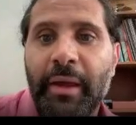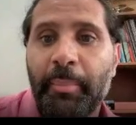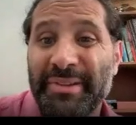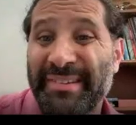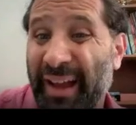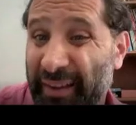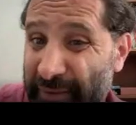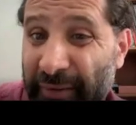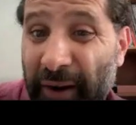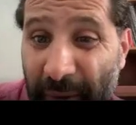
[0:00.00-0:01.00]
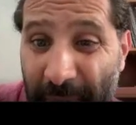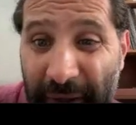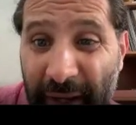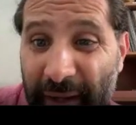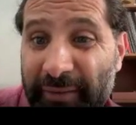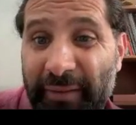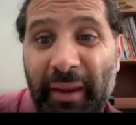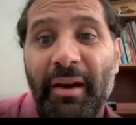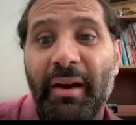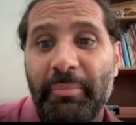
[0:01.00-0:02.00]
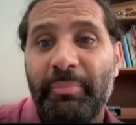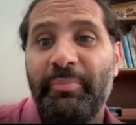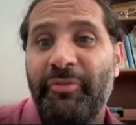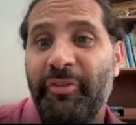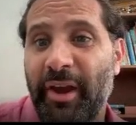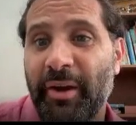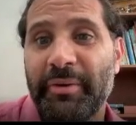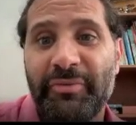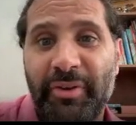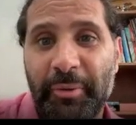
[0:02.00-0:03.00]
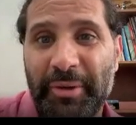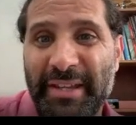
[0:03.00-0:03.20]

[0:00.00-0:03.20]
potassium carbonates, they are very, very